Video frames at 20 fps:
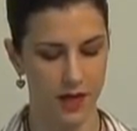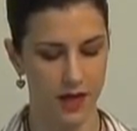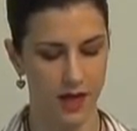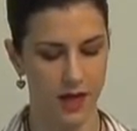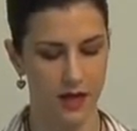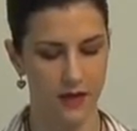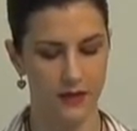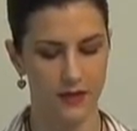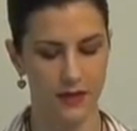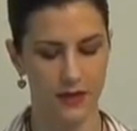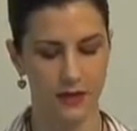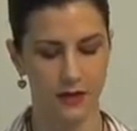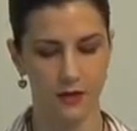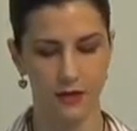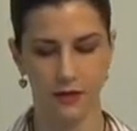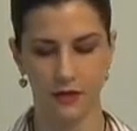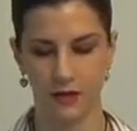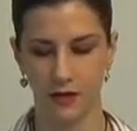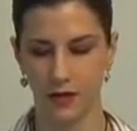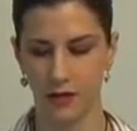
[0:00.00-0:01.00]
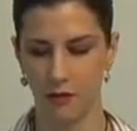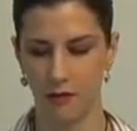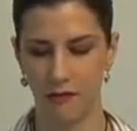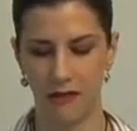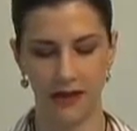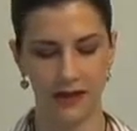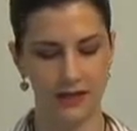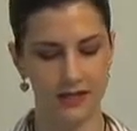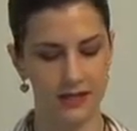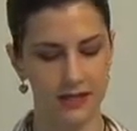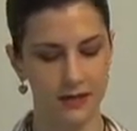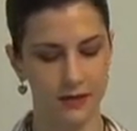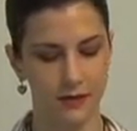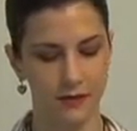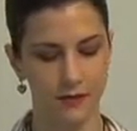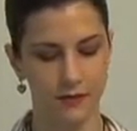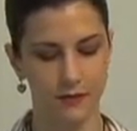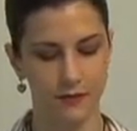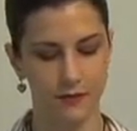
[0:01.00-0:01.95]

and then it's going to come back down.